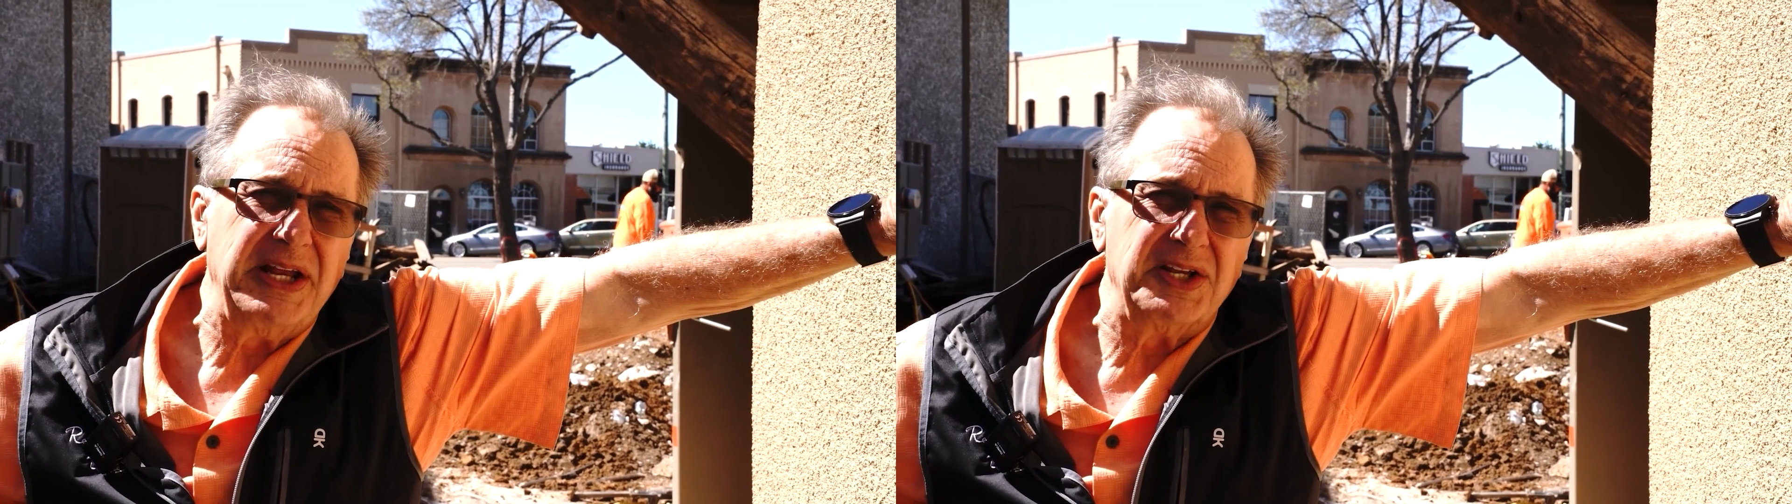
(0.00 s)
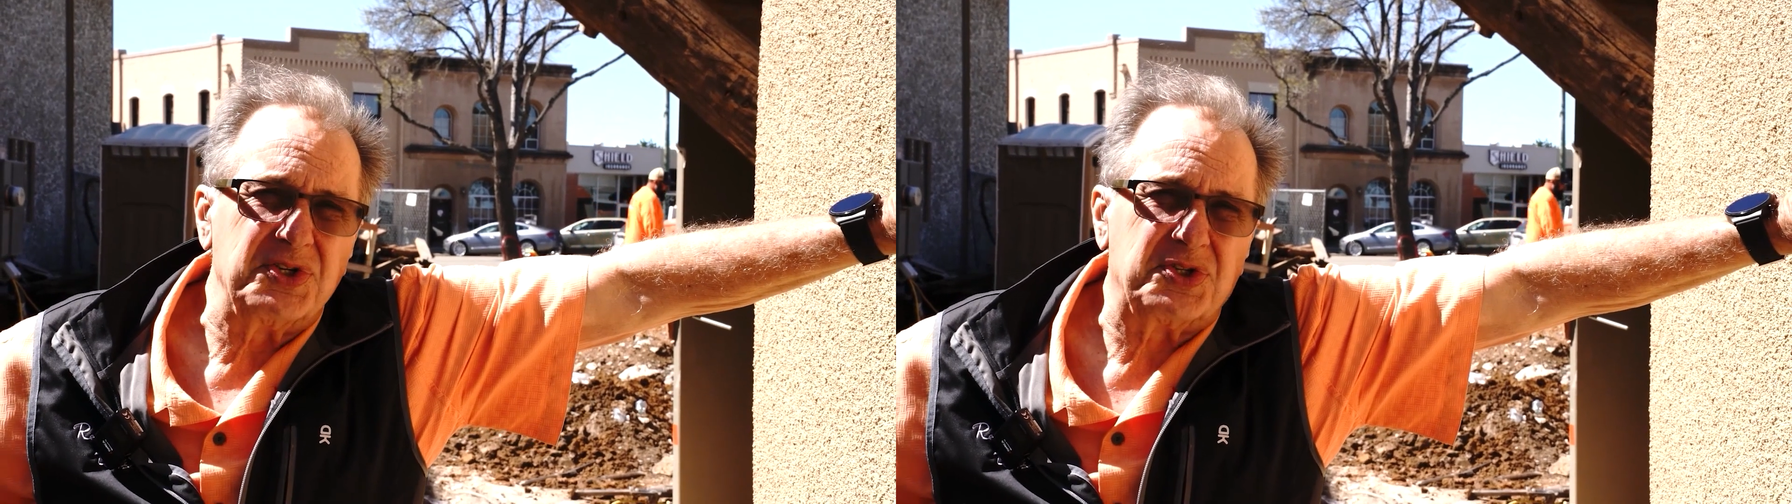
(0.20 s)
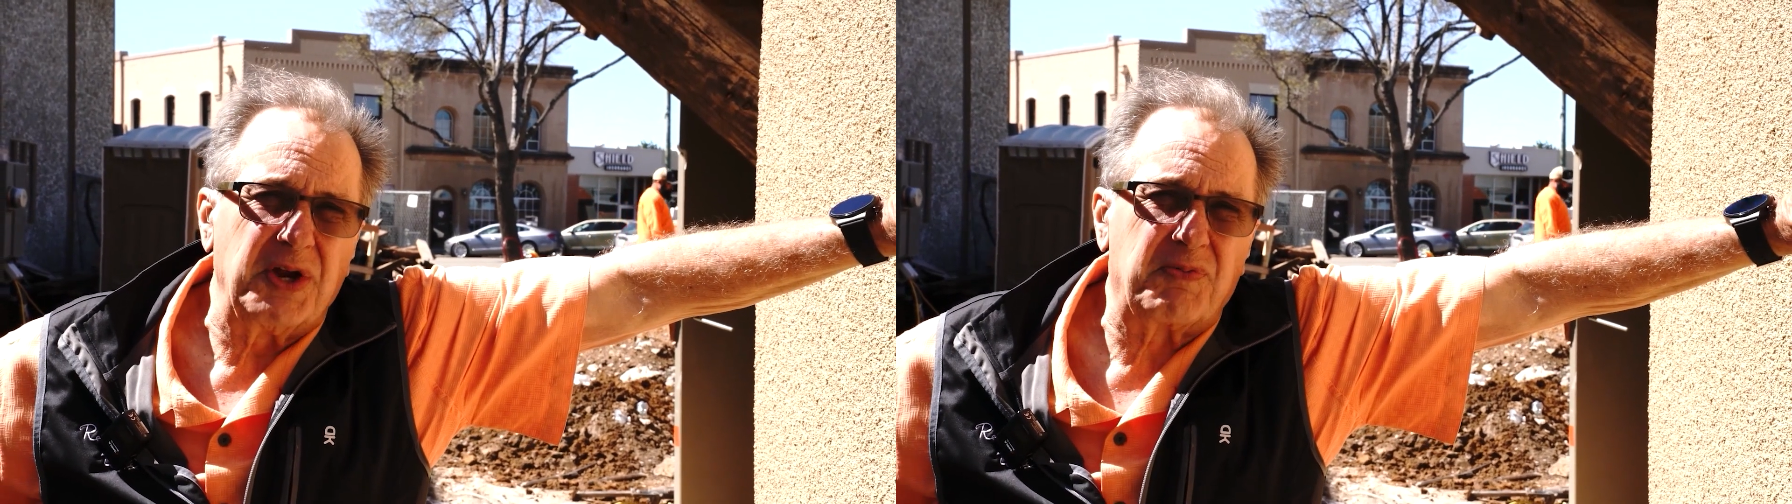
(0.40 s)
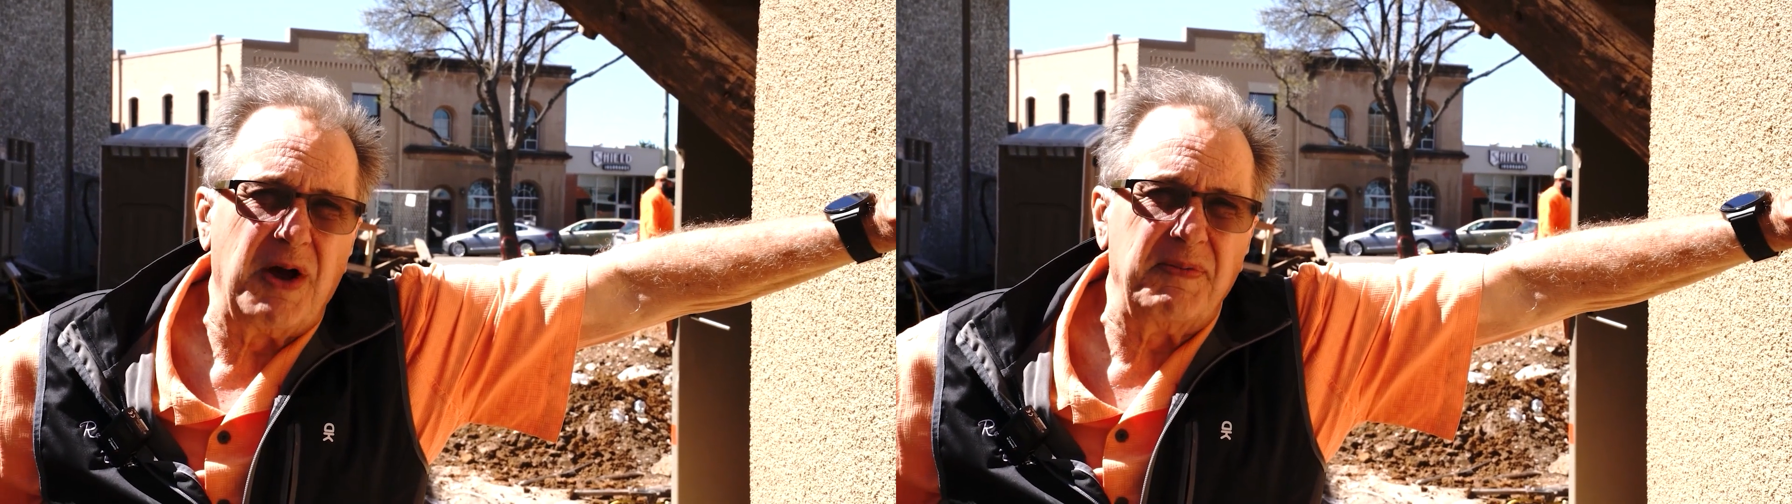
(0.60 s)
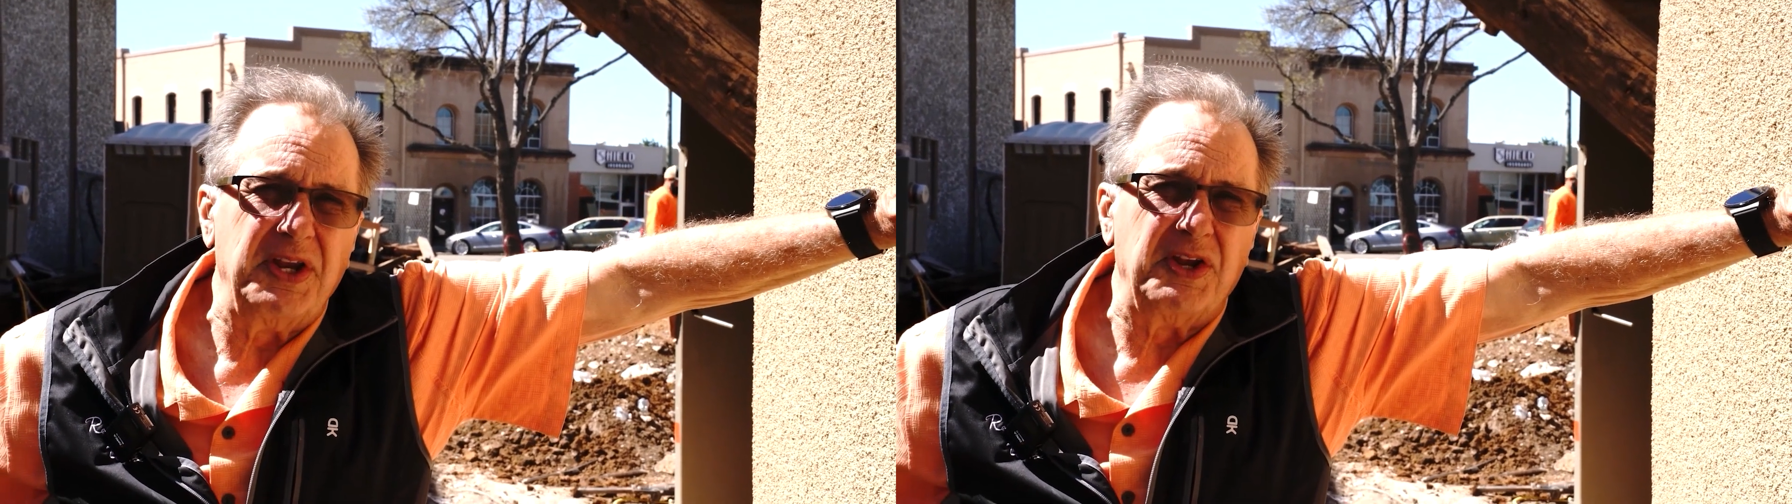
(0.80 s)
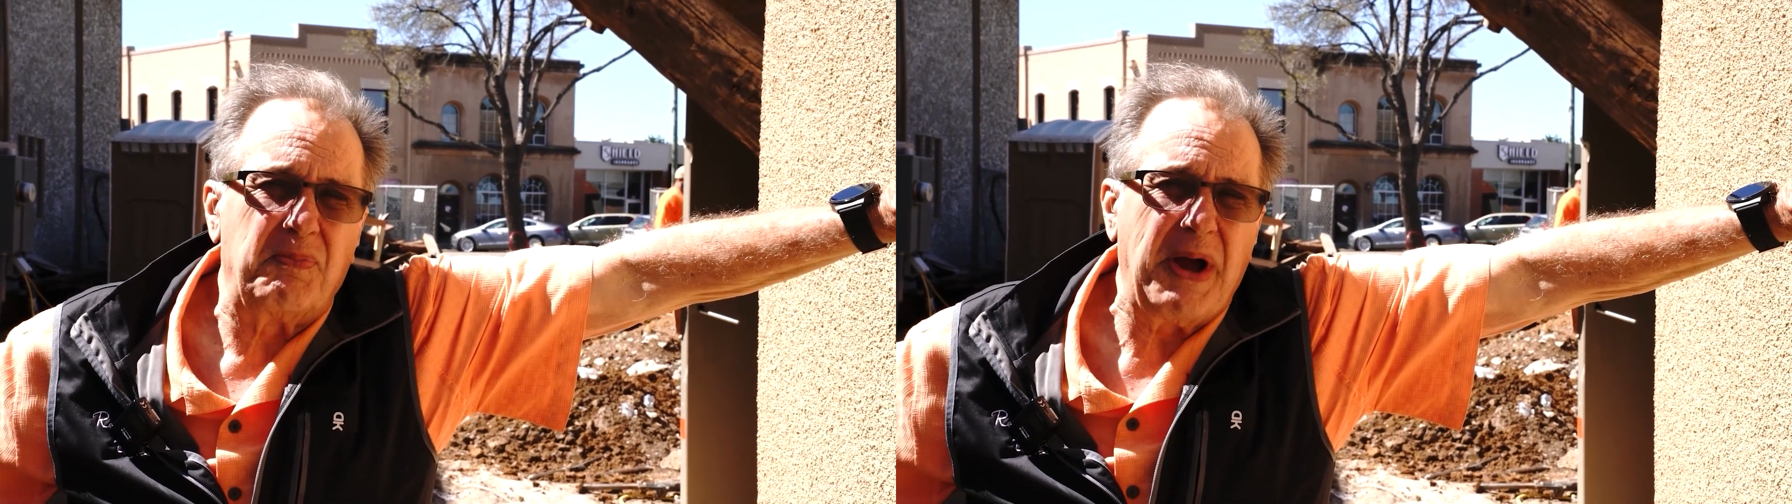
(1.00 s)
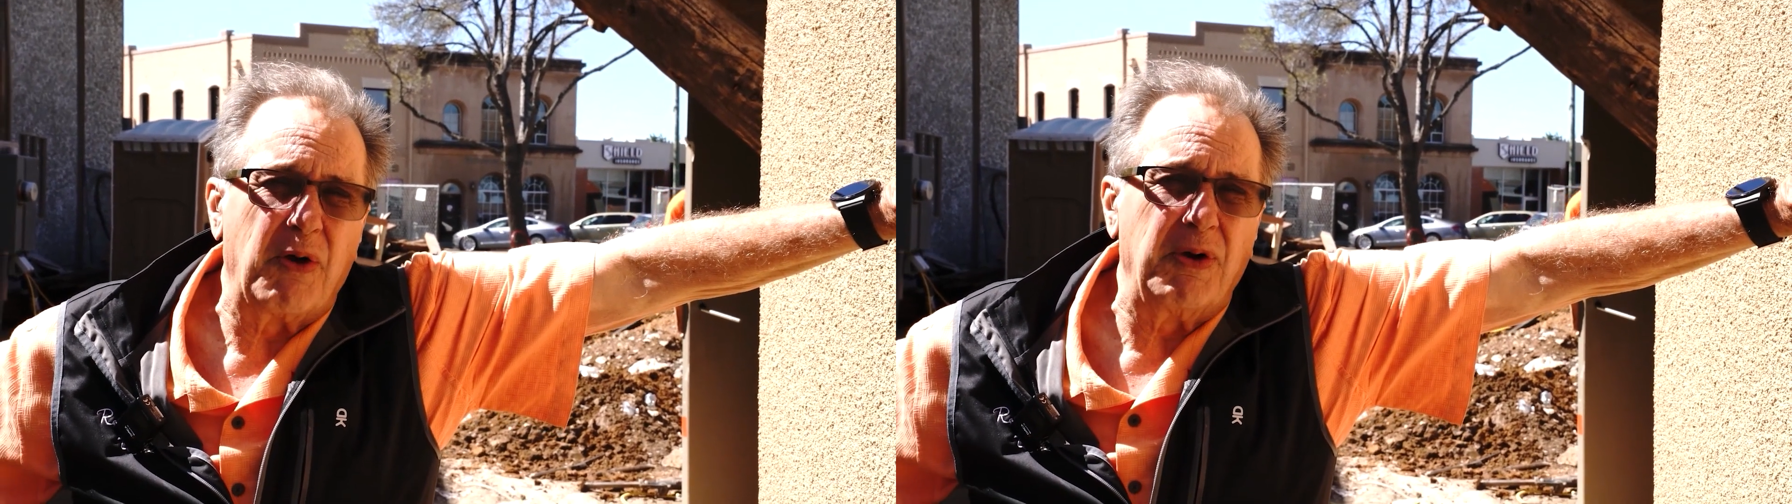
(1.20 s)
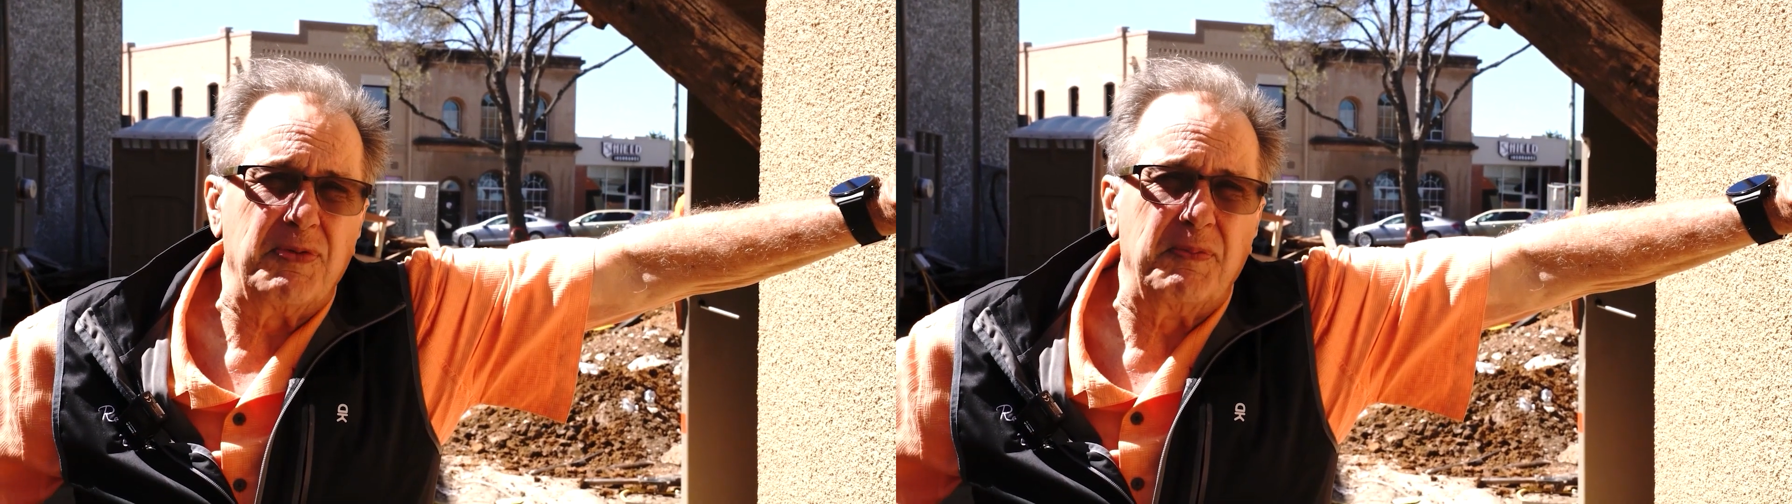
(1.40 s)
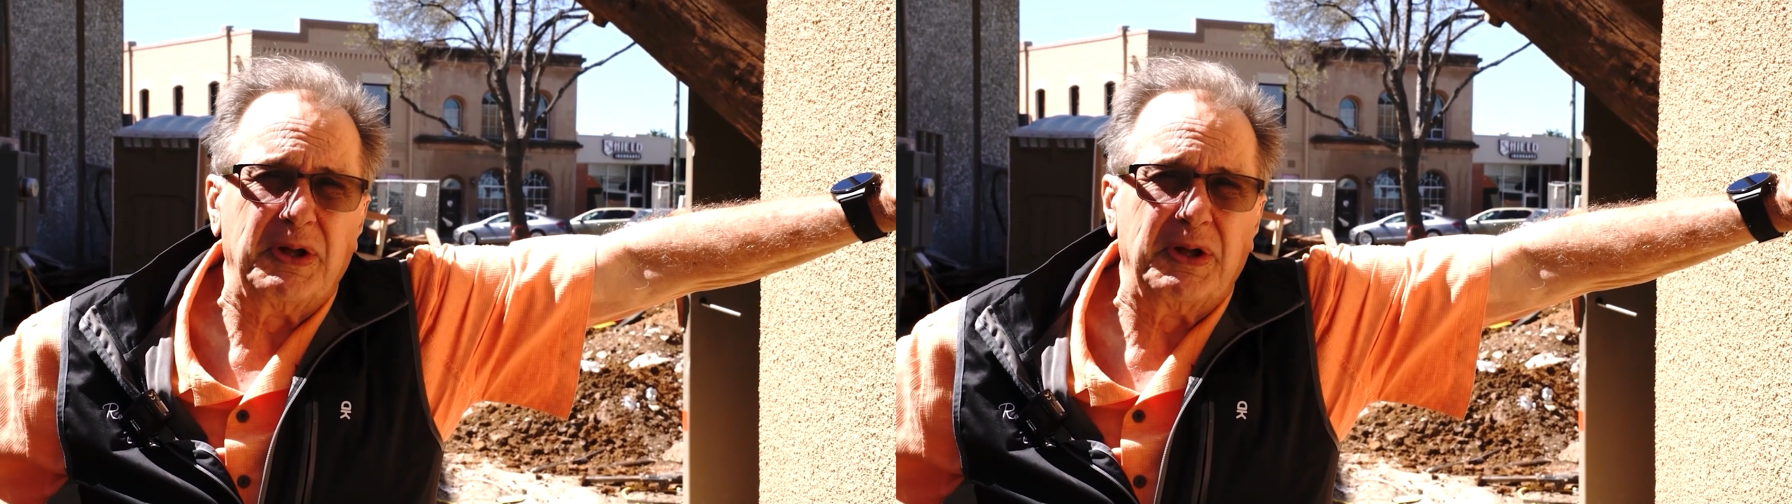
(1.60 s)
me is uh, coming in to power up